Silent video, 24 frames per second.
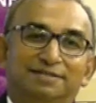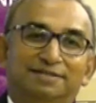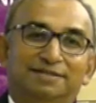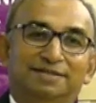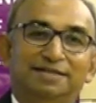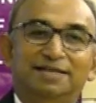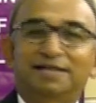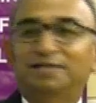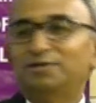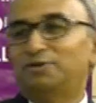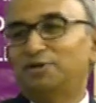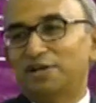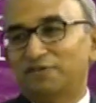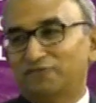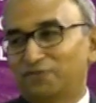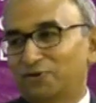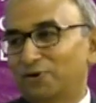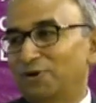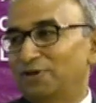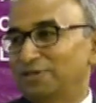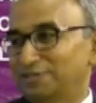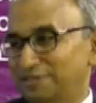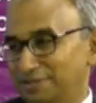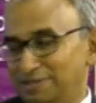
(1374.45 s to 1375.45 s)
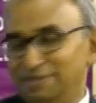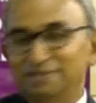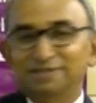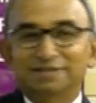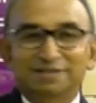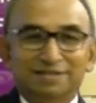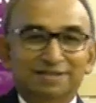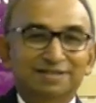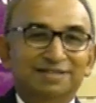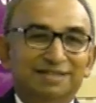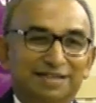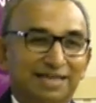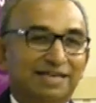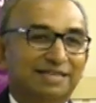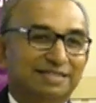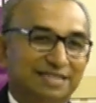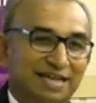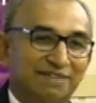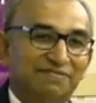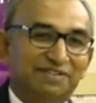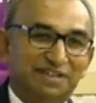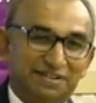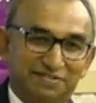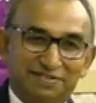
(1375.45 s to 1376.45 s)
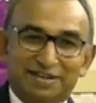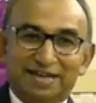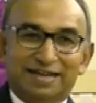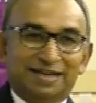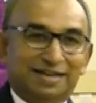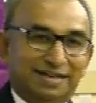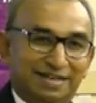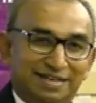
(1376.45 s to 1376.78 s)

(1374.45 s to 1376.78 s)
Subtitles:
Okay? And today, of course, he is everywhere.